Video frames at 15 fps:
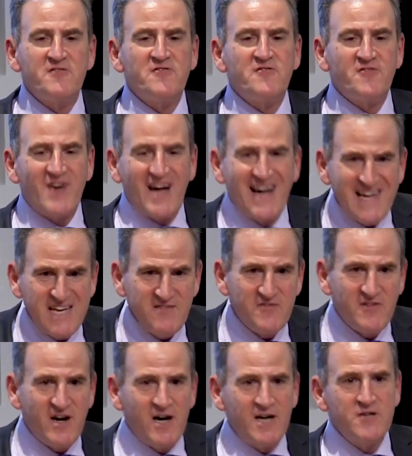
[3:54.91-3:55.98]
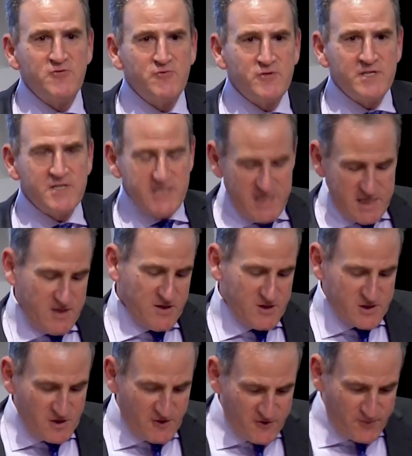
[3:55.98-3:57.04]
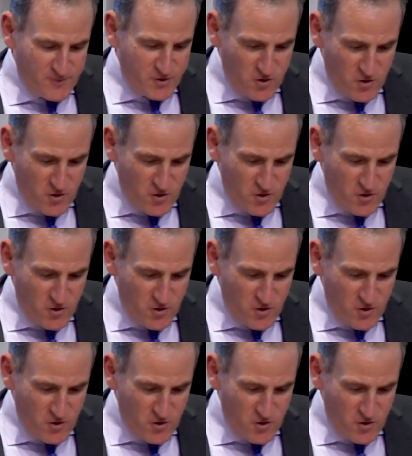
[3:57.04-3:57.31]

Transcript: 500 years of